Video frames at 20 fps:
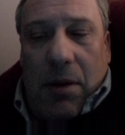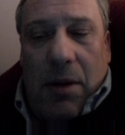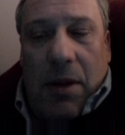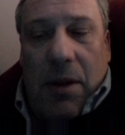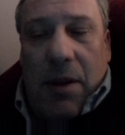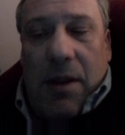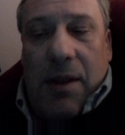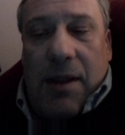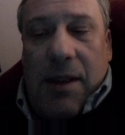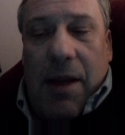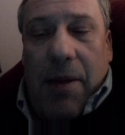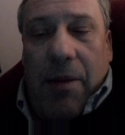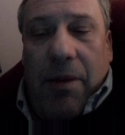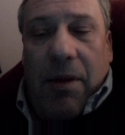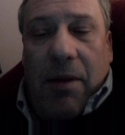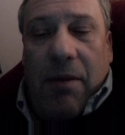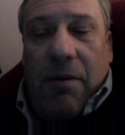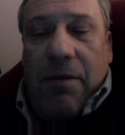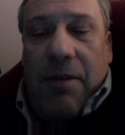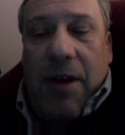That is
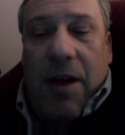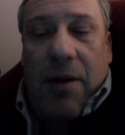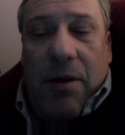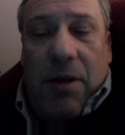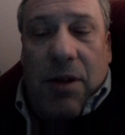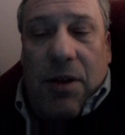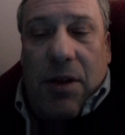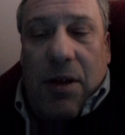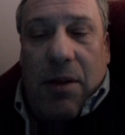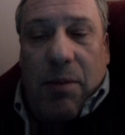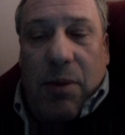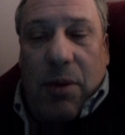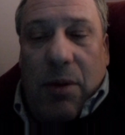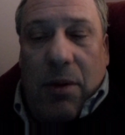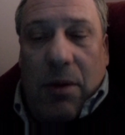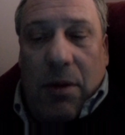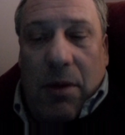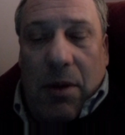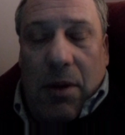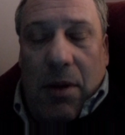something very
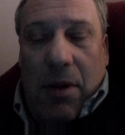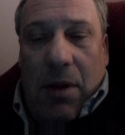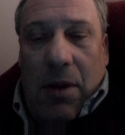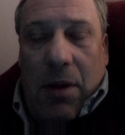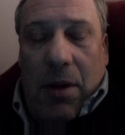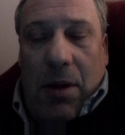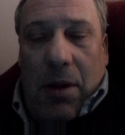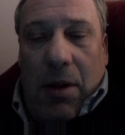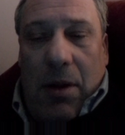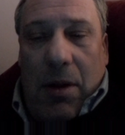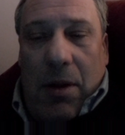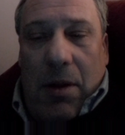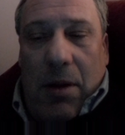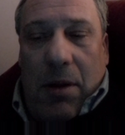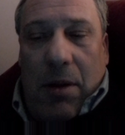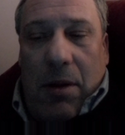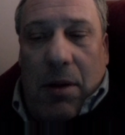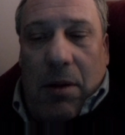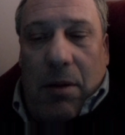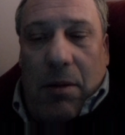simple
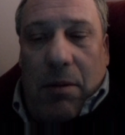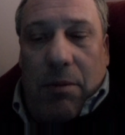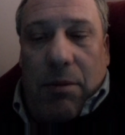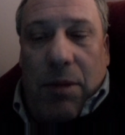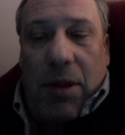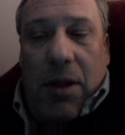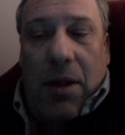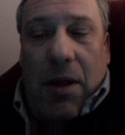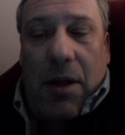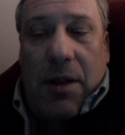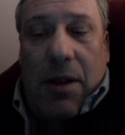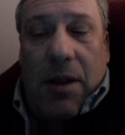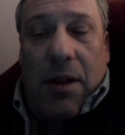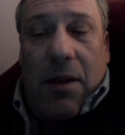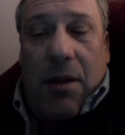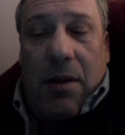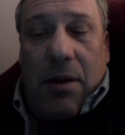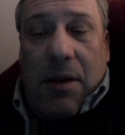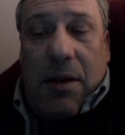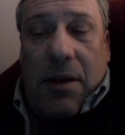because it
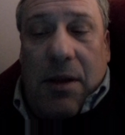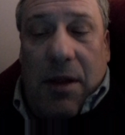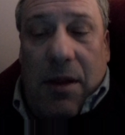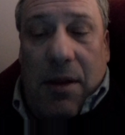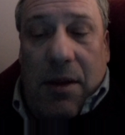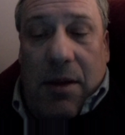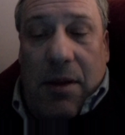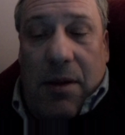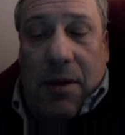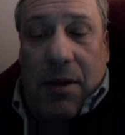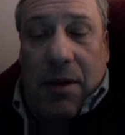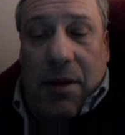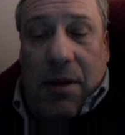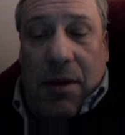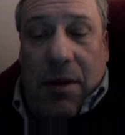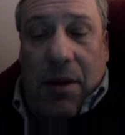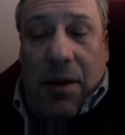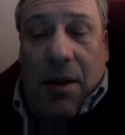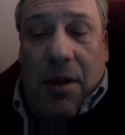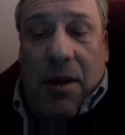consists
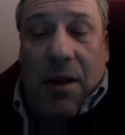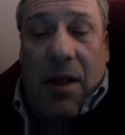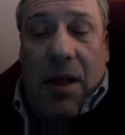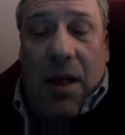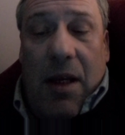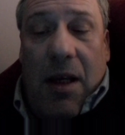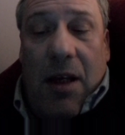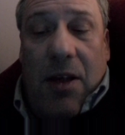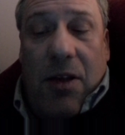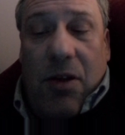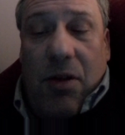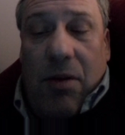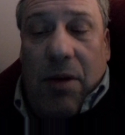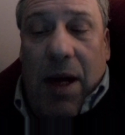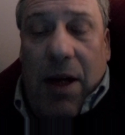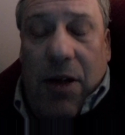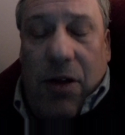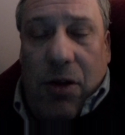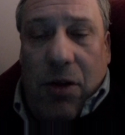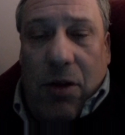in the
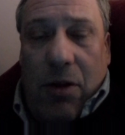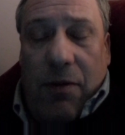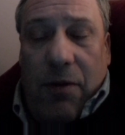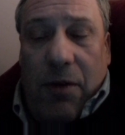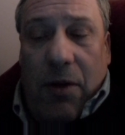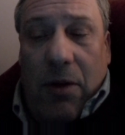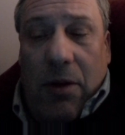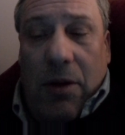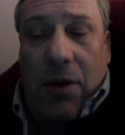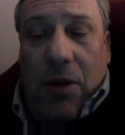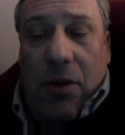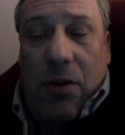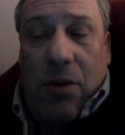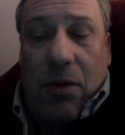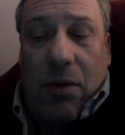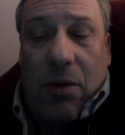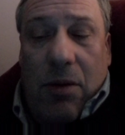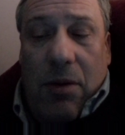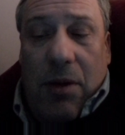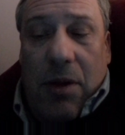interaction of only
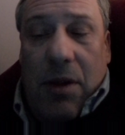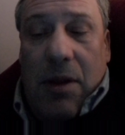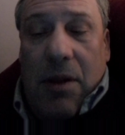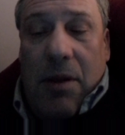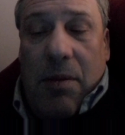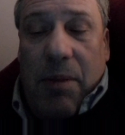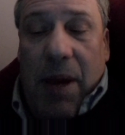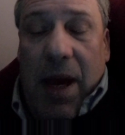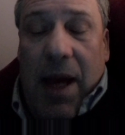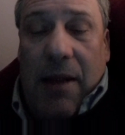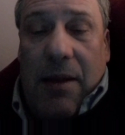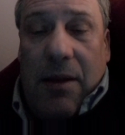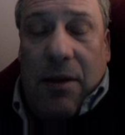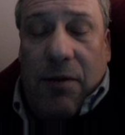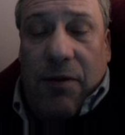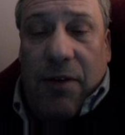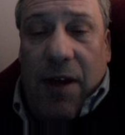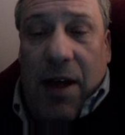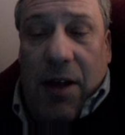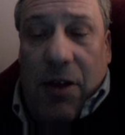two independent
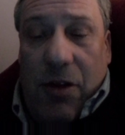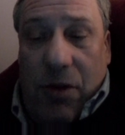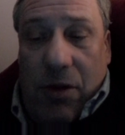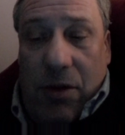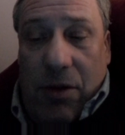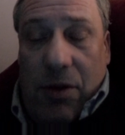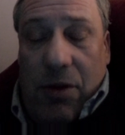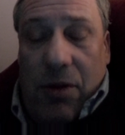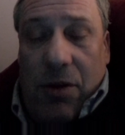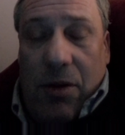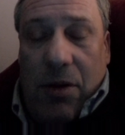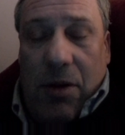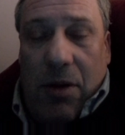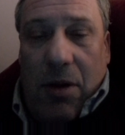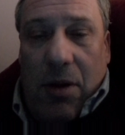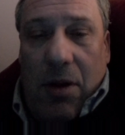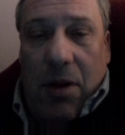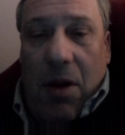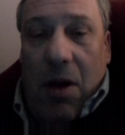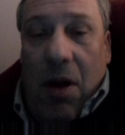functions.
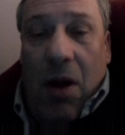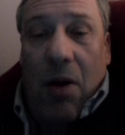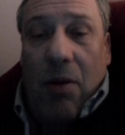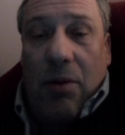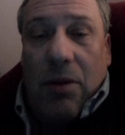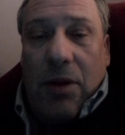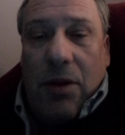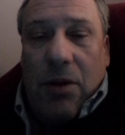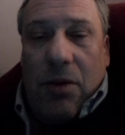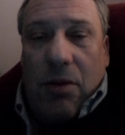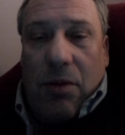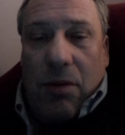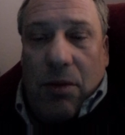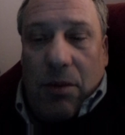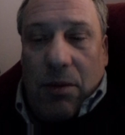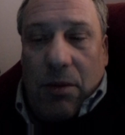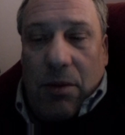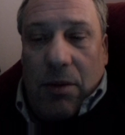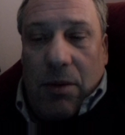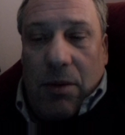Only two.